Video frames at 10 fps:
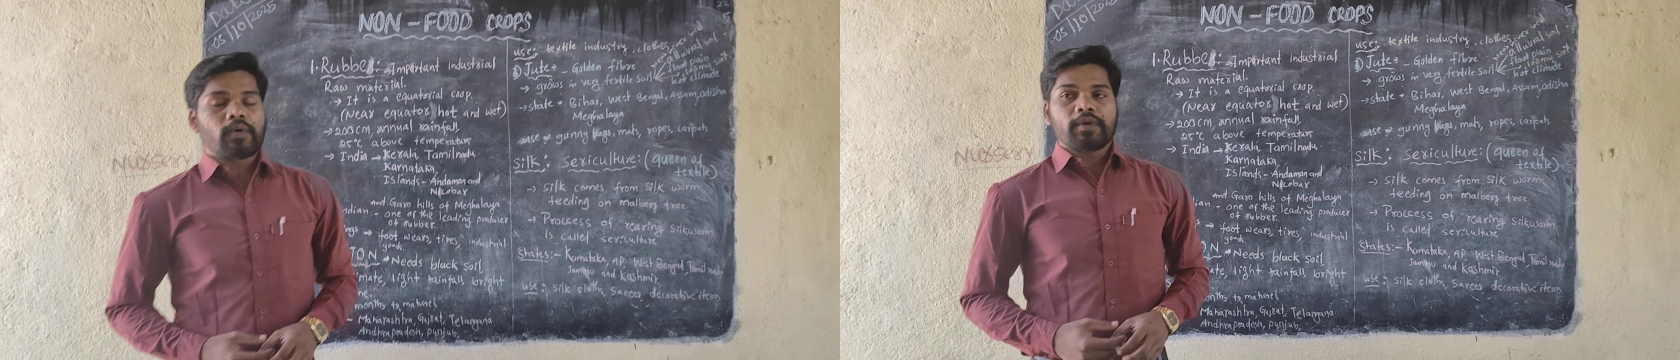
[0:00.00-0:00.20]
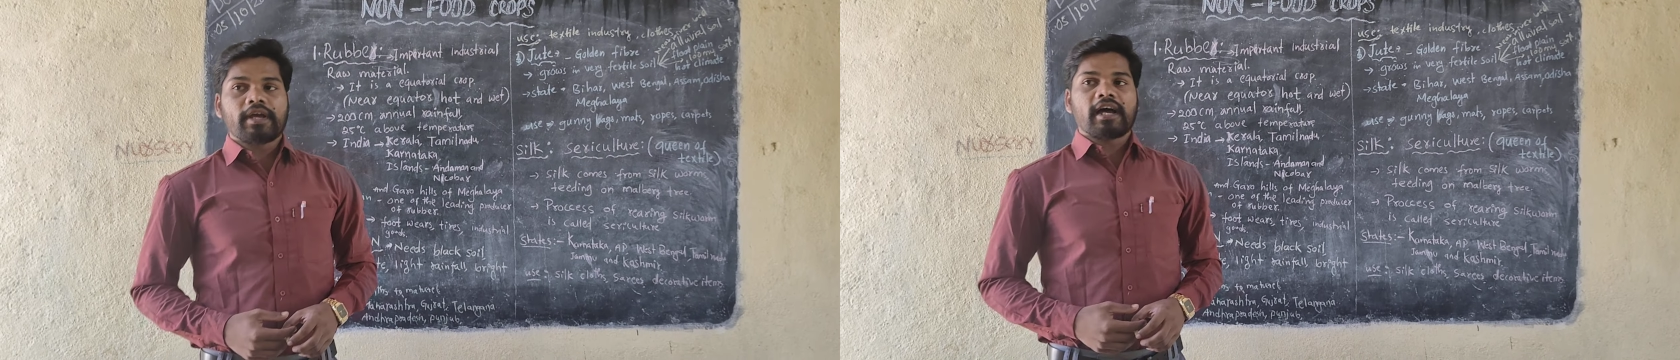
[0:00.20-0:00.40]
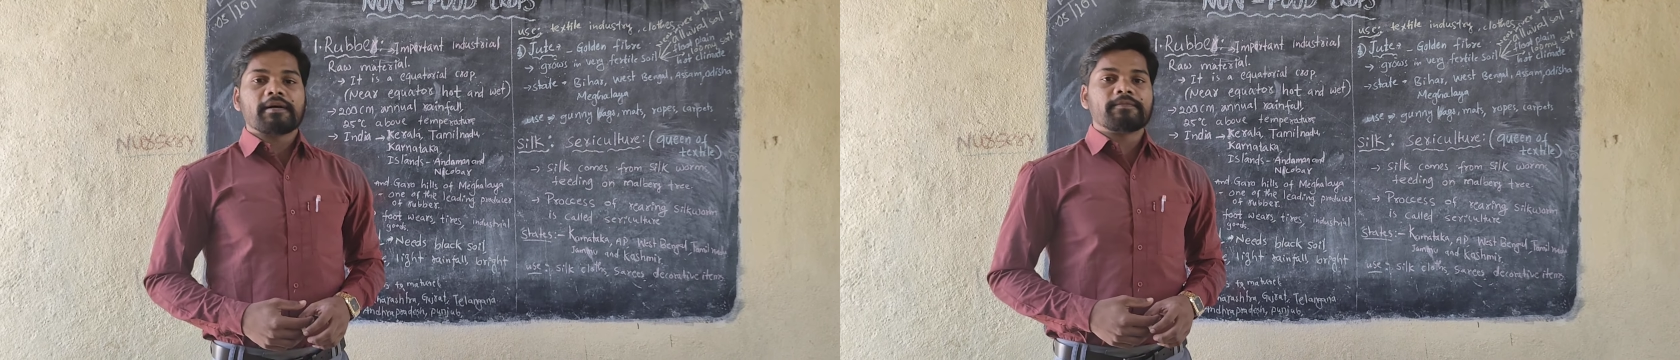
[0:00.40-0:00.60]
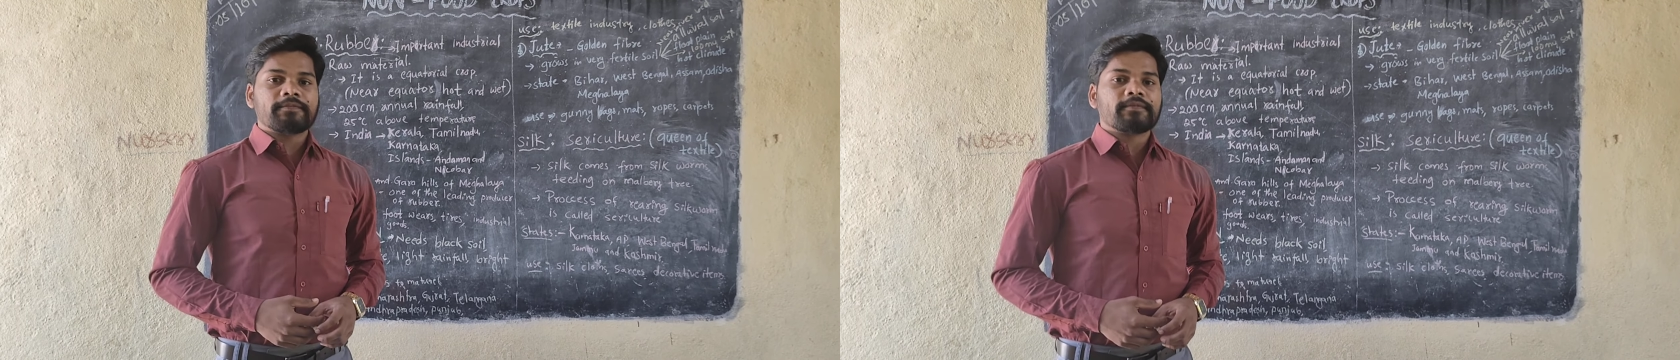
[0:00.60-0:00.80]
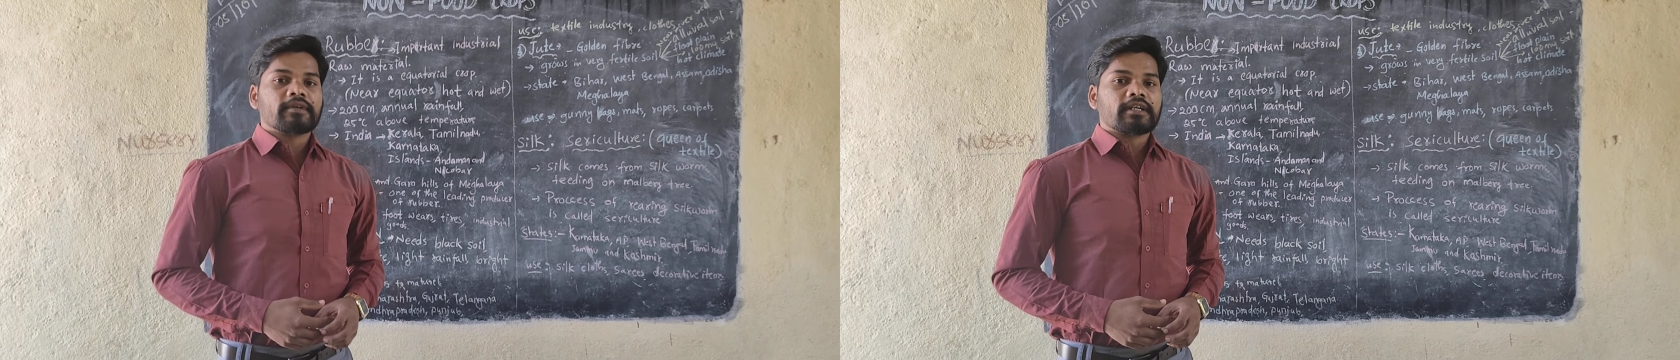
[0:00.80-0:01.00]
we
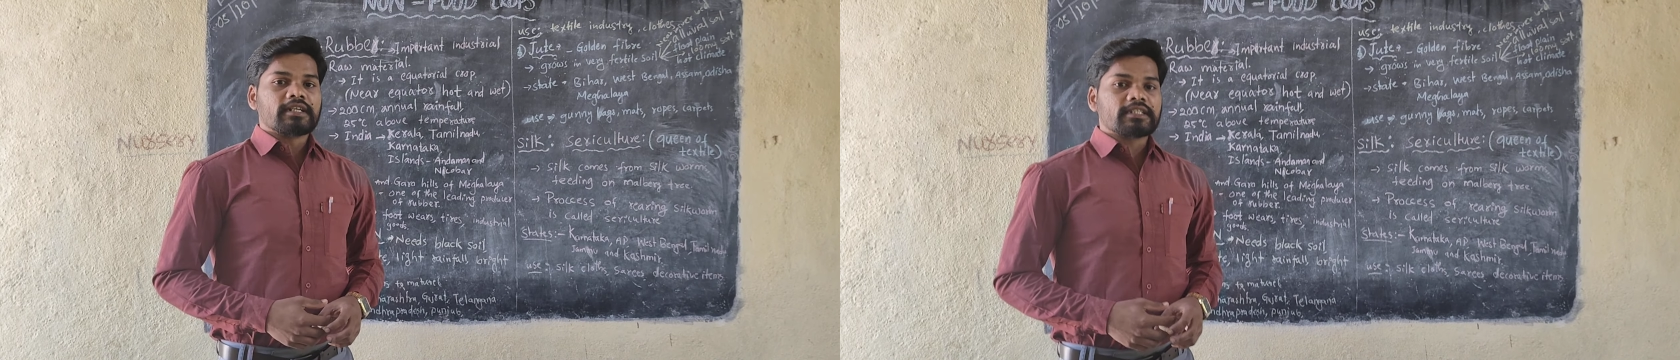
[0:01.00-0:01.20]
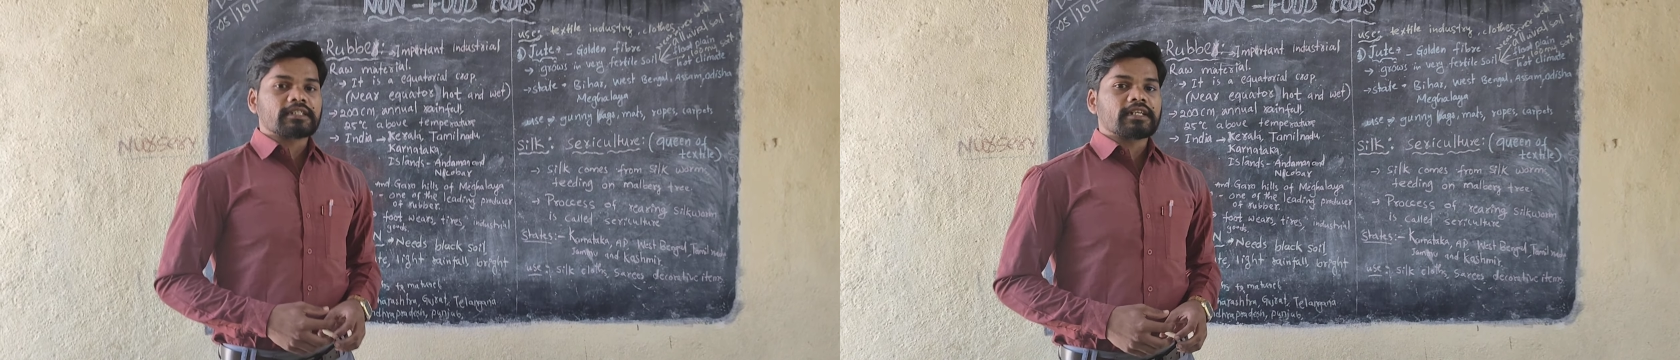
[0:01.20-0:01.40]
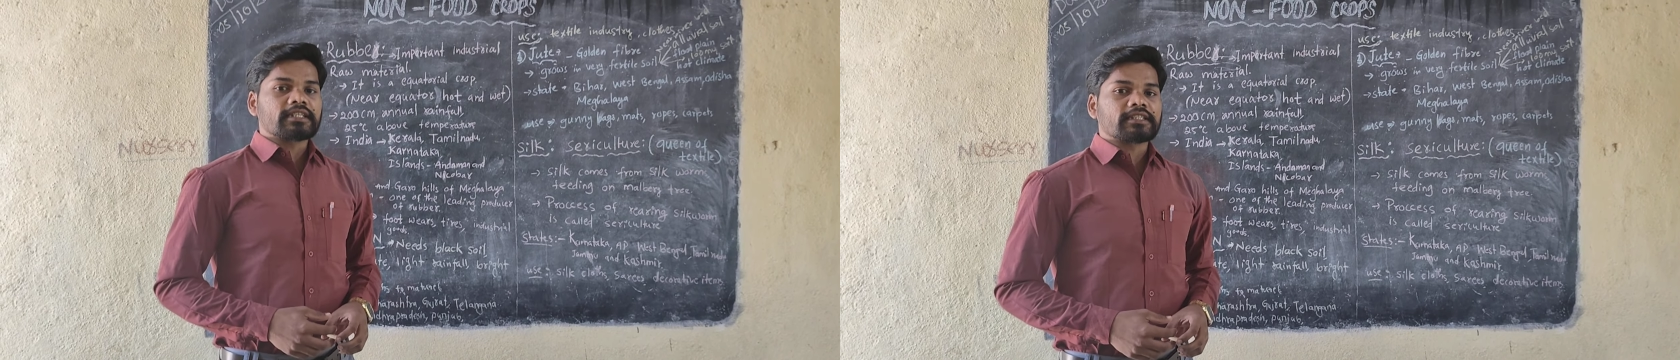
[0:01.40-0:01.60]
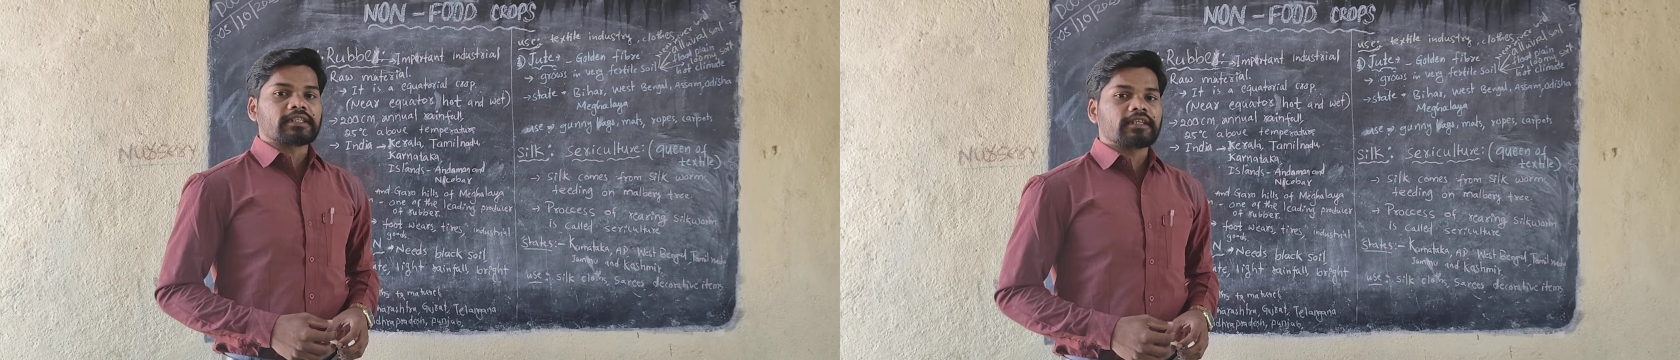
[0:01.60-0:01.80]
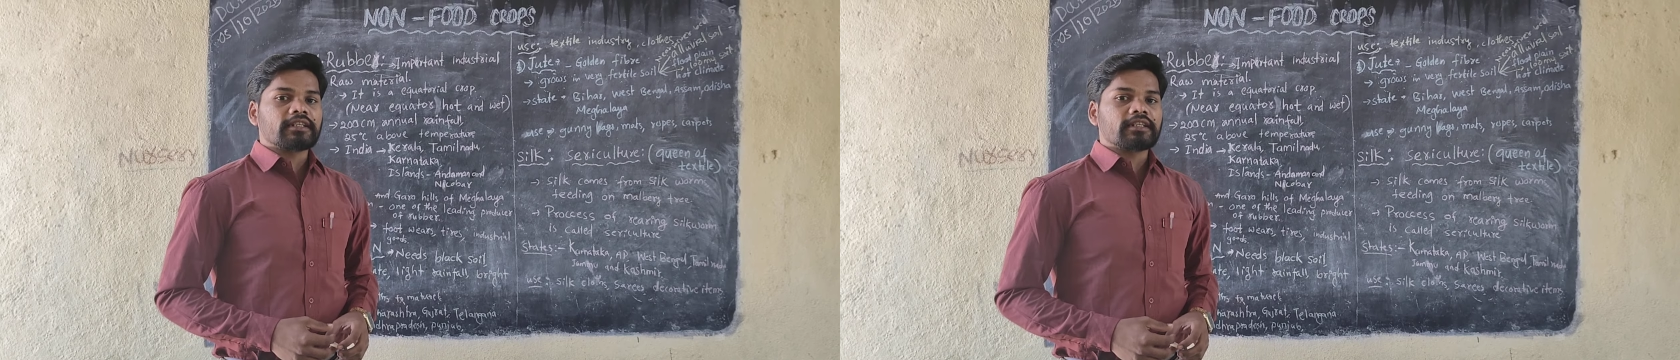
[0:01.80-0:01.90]
have discussed